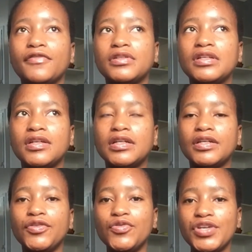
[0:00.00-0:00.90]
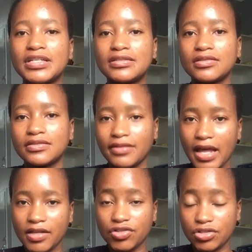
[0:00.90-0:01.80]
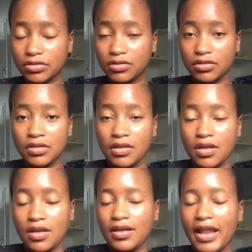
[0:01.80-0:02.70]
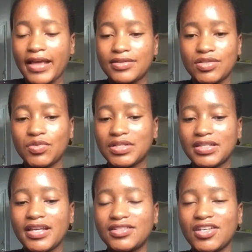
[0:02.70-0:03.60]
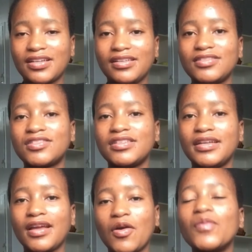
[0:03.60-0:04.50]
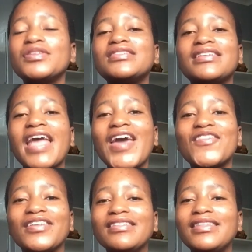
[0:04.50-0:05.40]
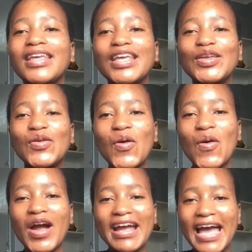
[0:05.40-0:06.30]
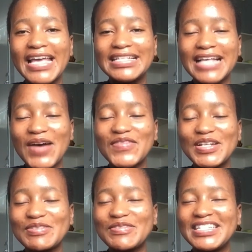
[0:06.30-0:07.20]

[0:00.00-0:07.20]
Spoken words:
for the New Year's lunch. Like she had literally completed everything. Yo guys, I was